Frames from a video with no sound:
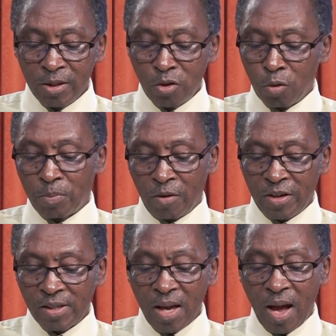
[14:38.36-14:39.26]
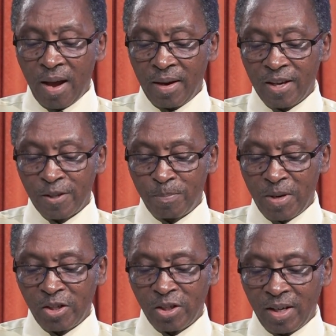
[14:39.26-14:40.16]
To prophesy,
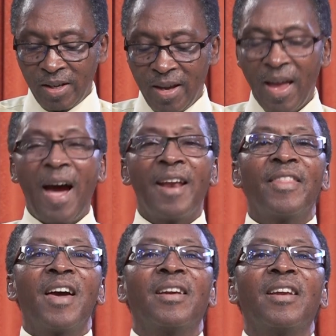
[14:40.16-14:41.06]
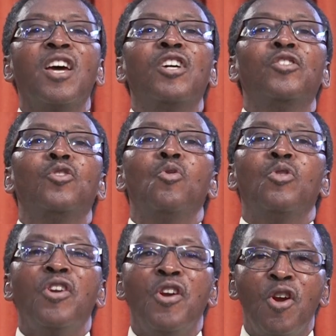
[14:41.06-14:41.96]
especially. And then, do
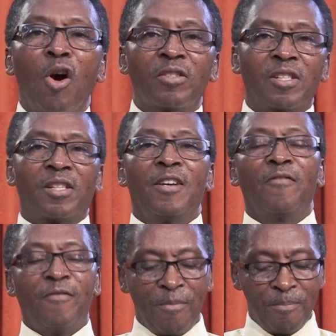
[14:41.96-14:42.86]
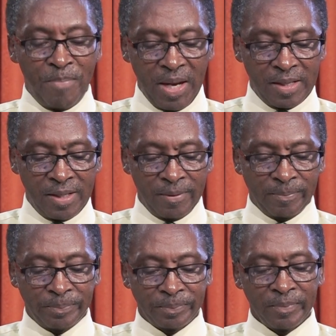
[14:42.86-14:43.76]
not forbid
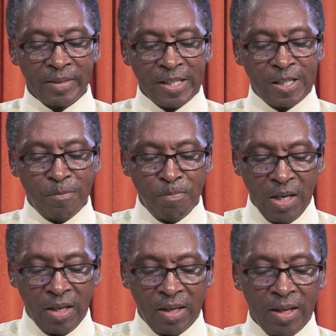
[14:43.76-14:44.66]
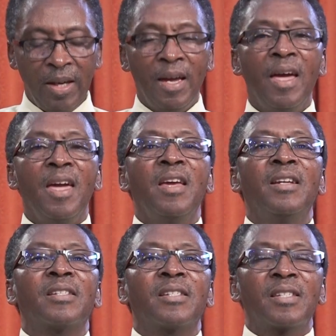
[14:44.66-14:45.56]
speaking
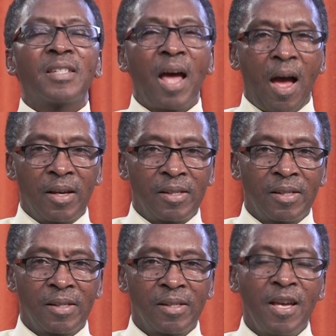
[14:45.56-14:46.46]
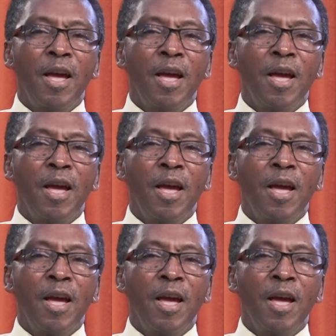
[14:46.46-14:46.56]
in tongues.